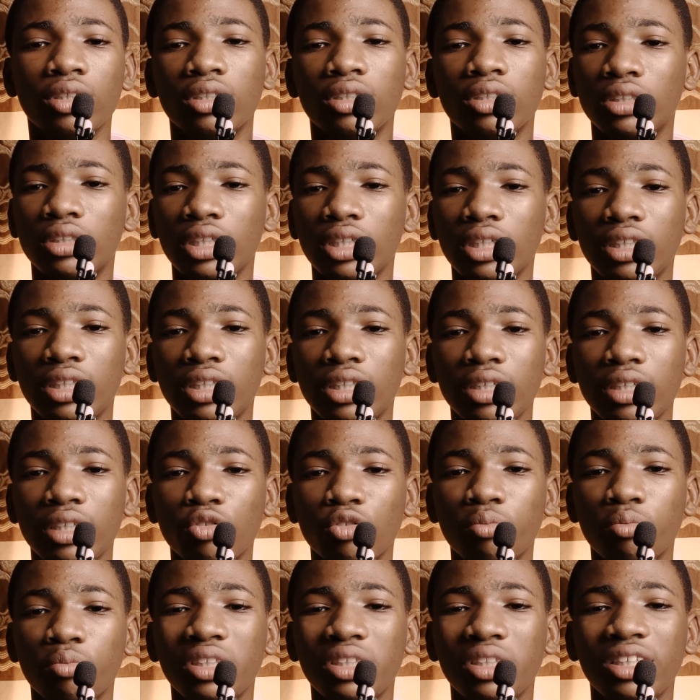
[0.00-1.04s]
They tend to
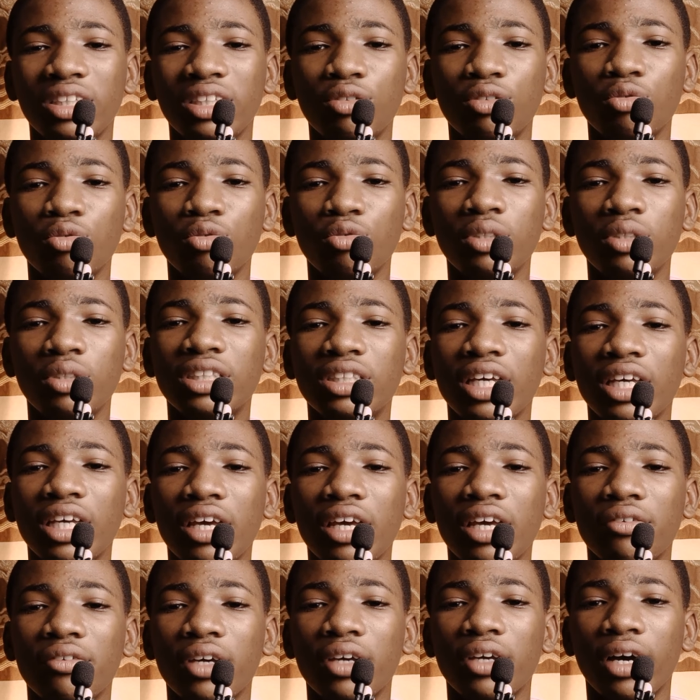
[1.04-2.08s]
be a little bit
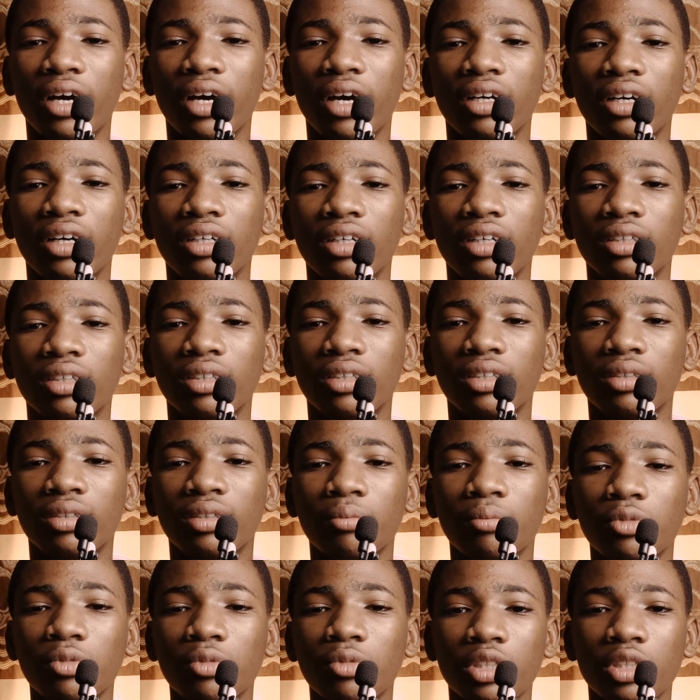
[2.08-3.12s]
heavier,
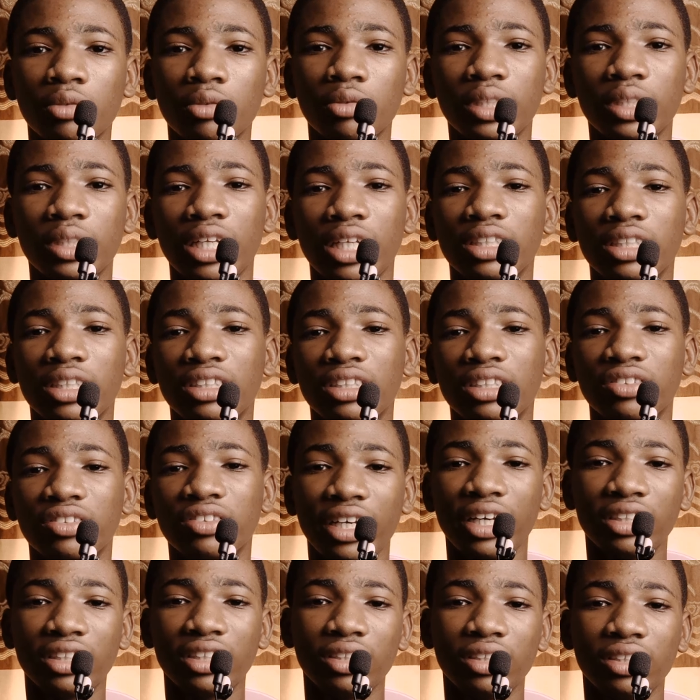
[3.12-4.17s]
most especially the right
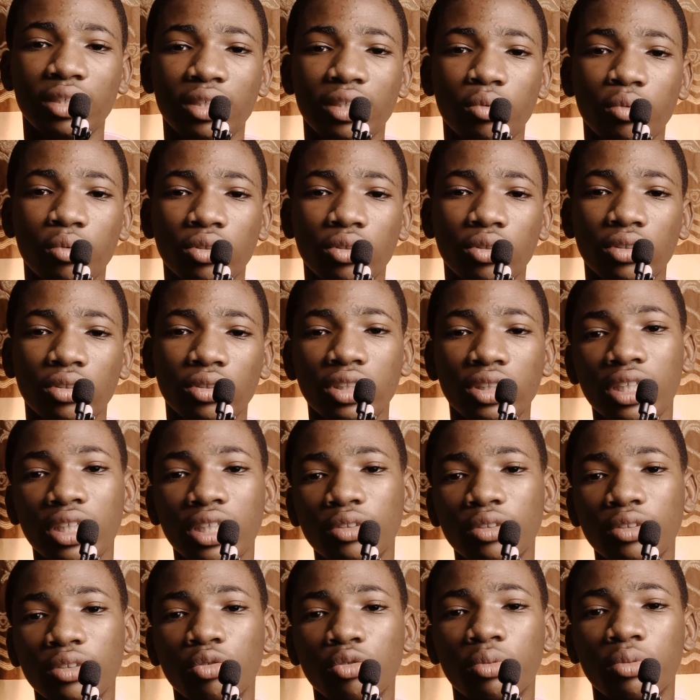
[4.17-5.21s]
earbud tends
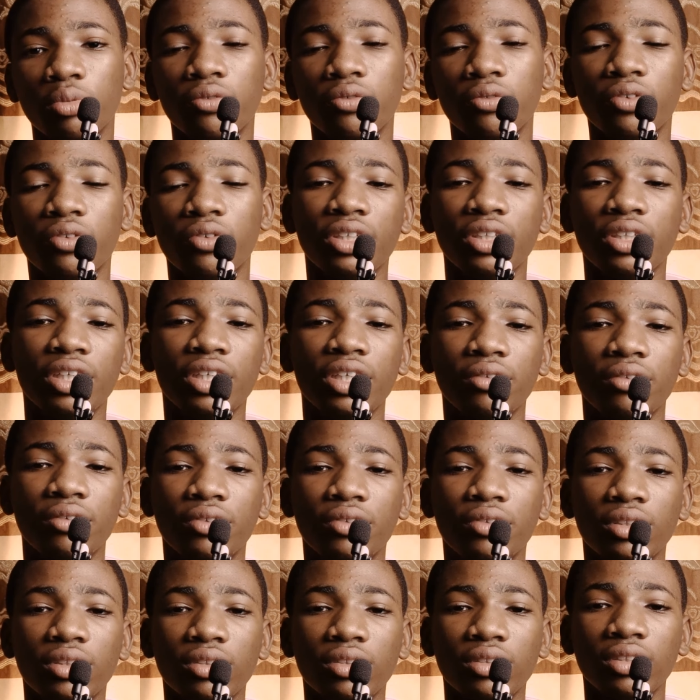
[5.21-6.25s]
to be very heavy
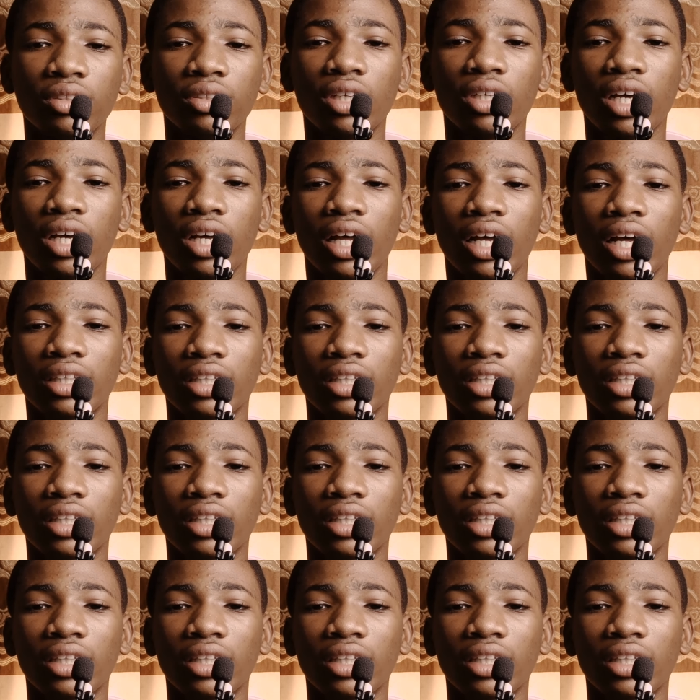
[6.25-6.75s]
at